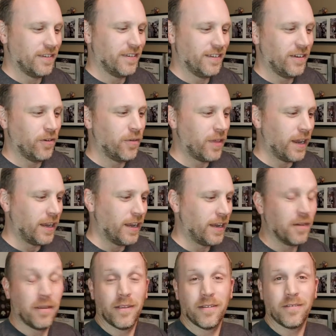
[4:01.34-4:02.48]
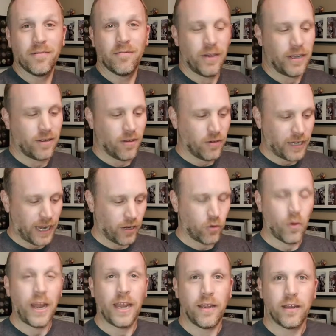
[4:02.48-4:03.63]
you're thinking, well, okay,
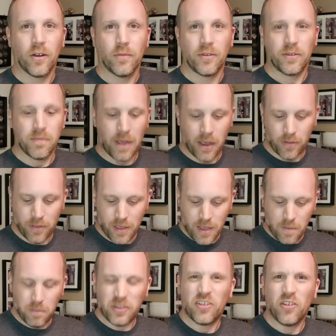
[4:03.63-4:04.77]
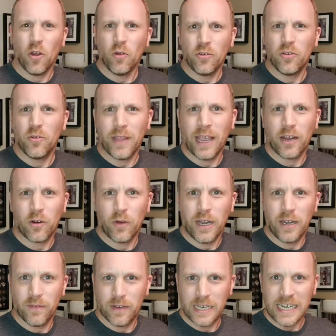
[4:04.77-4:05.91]
great, you can open its mouth, but you don't do that
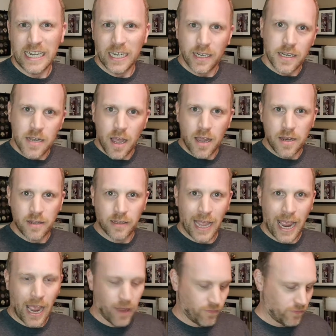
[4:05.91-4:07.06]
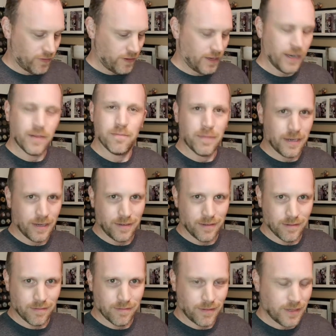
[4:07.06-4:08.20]
great of a Nien Nunb laugh, and I admit I
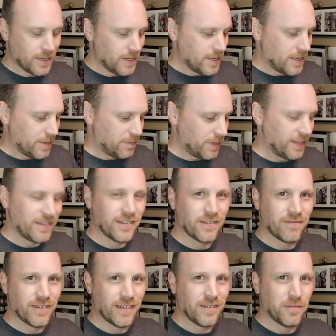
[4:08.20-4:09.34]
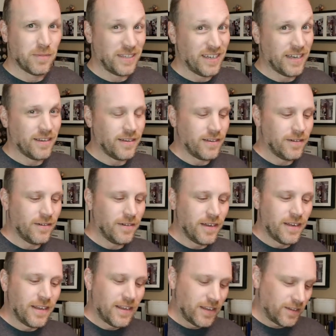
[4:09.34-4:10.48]
don't, but it's just fun to pretend to do.
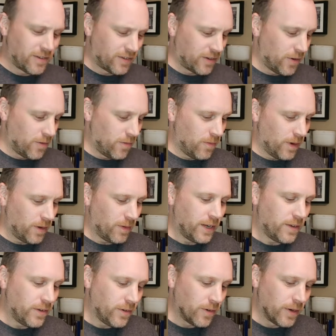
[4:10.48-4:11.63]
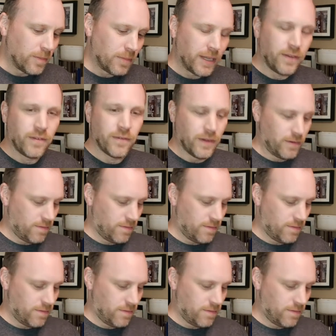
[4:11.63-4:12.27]
So what do I do in place of it?